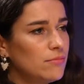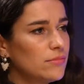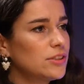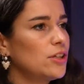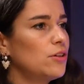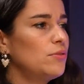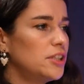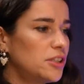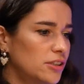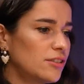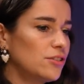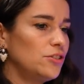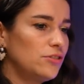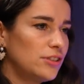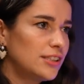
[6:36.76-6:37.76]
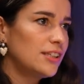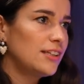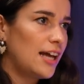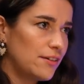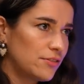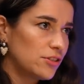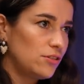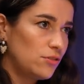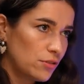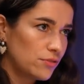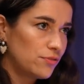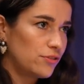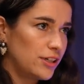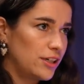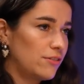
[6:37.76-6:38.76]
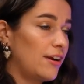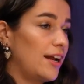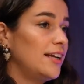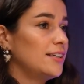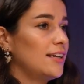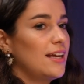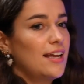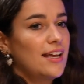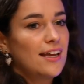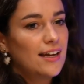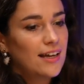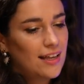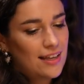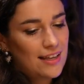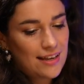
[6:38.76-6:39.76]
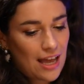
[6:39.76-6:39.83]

so which you still have to look for it, right? Mm-hmm.